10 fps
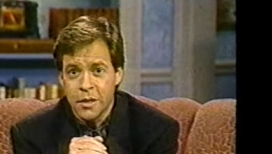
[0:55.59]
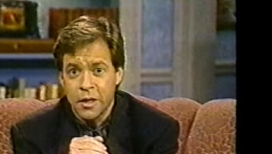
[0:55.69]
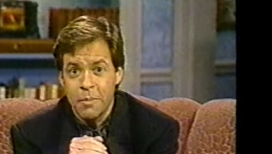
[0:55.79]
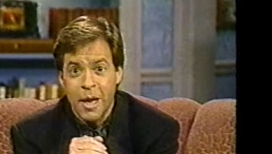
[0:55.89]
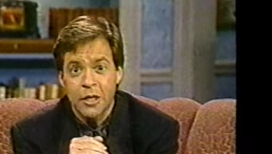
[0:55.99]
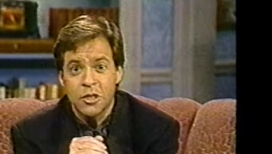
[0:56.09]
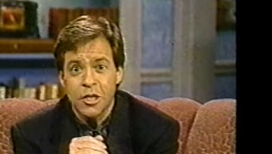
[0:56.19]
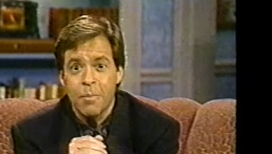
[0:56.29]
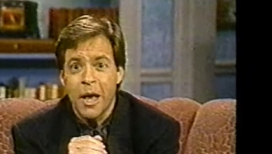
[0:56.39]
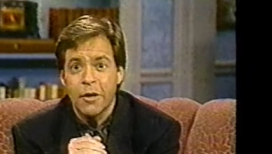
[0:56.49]
that he managed
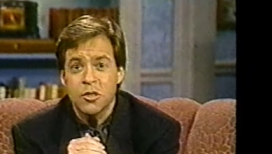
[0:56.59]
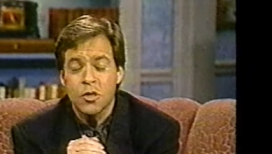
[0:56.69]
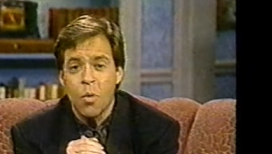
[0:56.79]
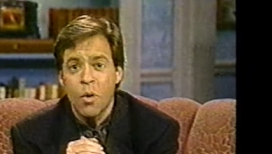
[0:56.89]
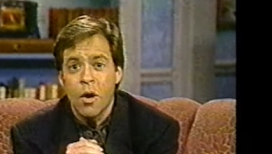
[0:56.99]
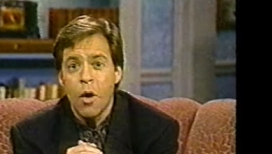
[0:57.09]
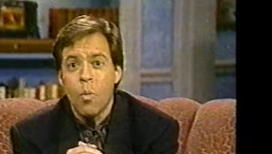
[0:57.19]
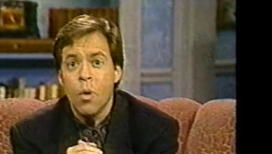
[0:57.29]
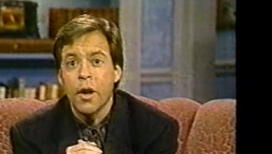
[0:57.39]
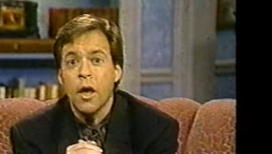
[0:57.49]
somehow to score
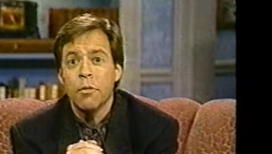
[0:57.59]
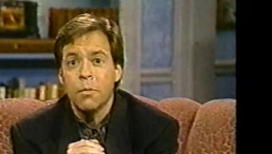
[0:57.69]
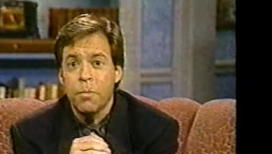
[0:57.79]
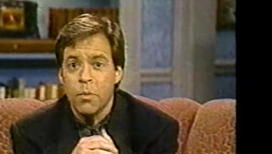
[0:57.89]
100